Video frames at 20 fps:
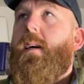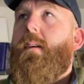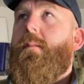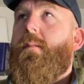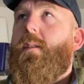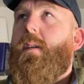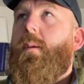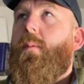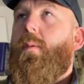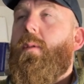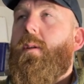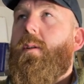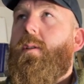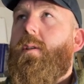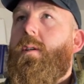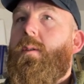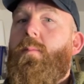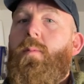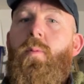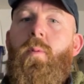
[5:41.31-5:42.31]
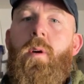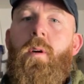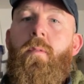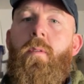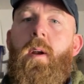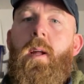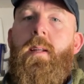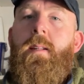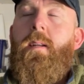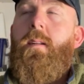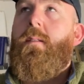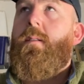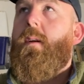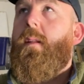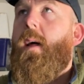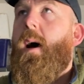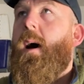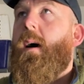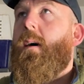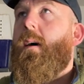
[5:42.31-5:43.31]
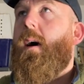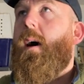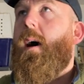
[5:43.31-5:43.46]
out and see what the terms were relating to that.